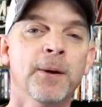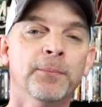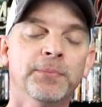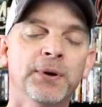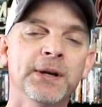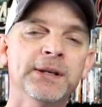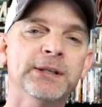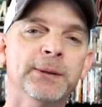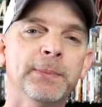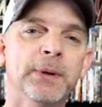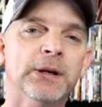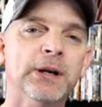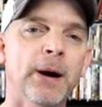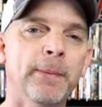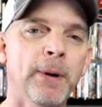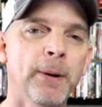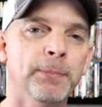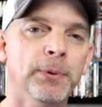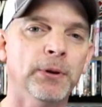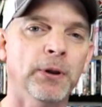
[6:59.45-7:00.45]
Please leave me a
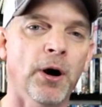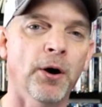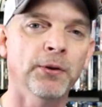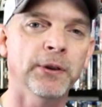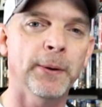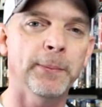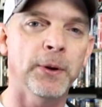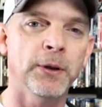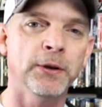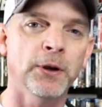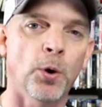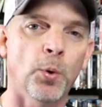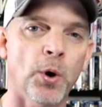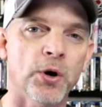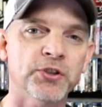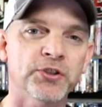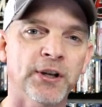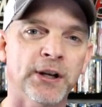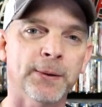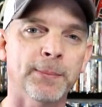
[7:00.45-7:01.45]
comment below. Let me know
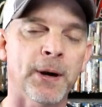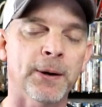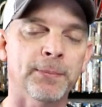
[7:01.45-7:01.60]
what you think